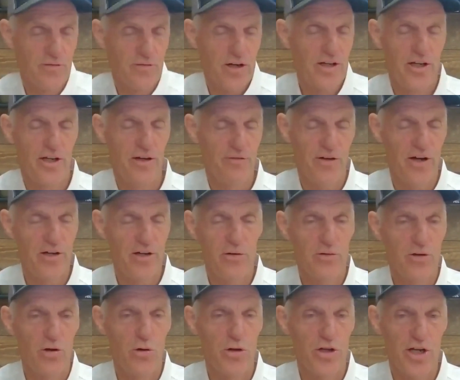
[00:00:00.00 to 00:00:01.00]
if I
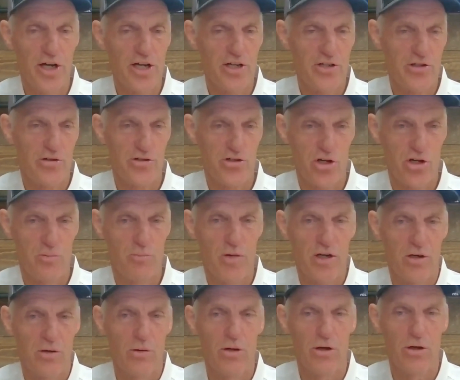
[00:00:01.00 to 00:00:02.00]
don't know the answer to something,
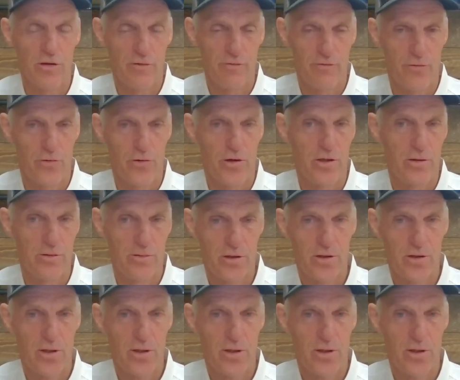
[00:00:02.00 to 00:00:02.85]
I go looking for it.